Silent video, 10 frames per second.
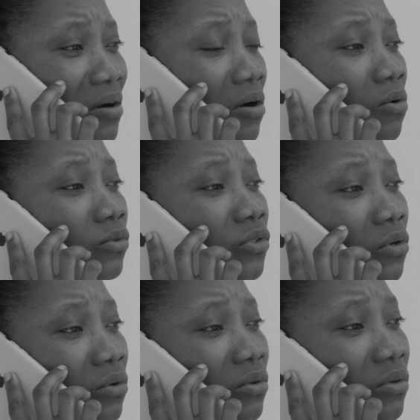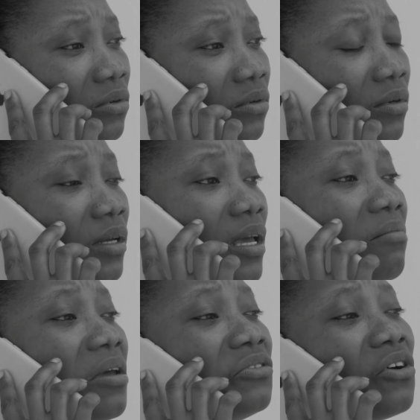Oh, Joe. You
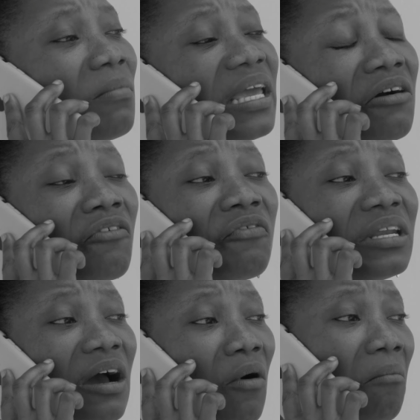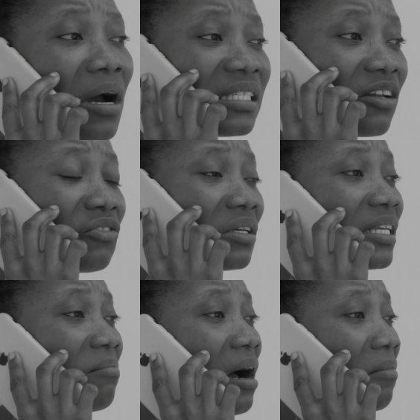may do my uncle Fina one voice after
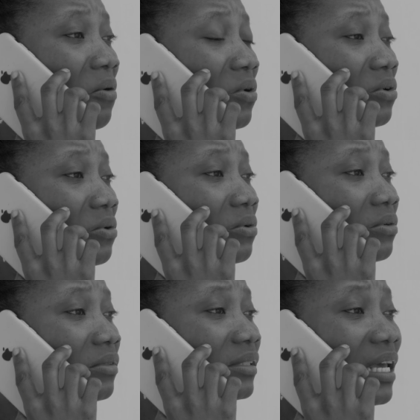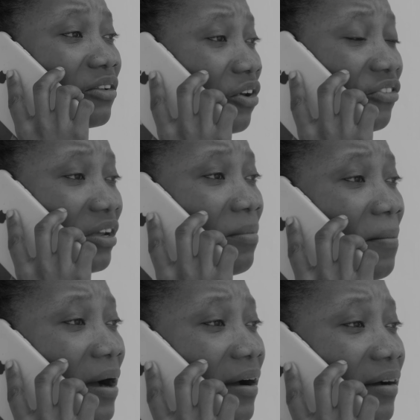the mamma, one oh. Enter shame,
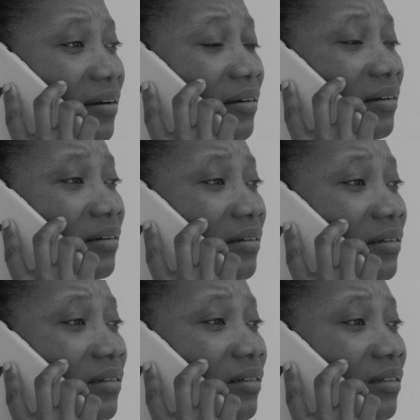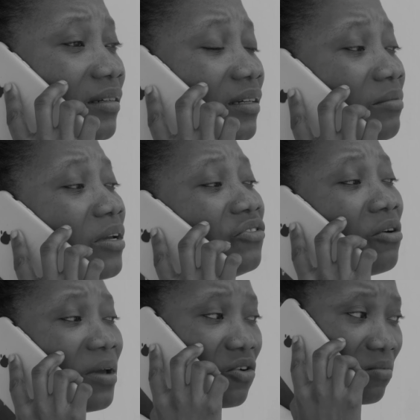Mamma. They do
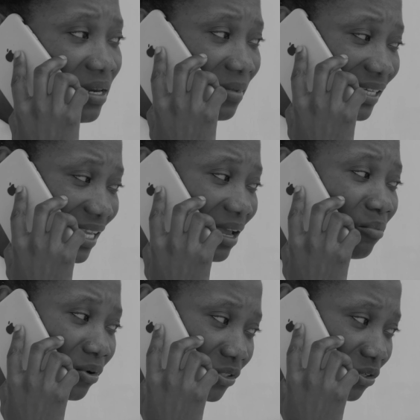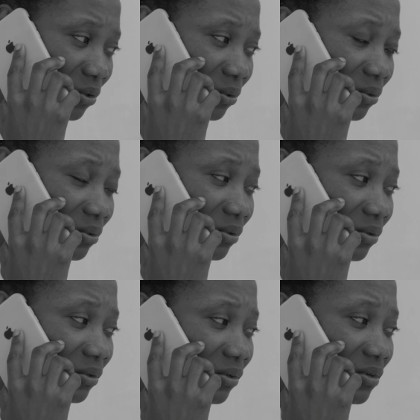me good my time for sure.
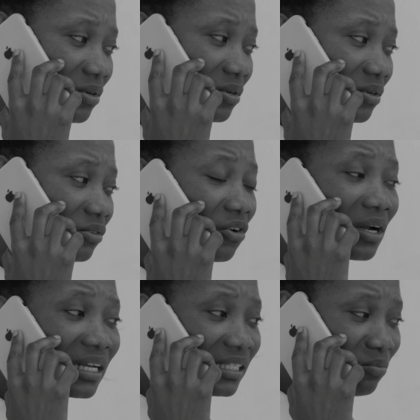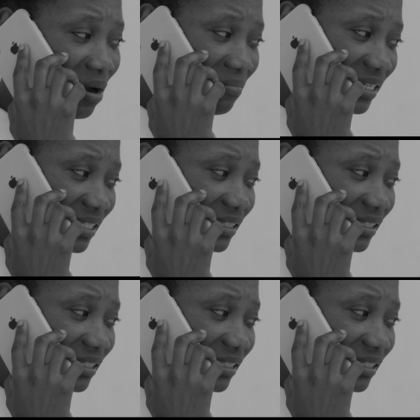Chocolate palm magic.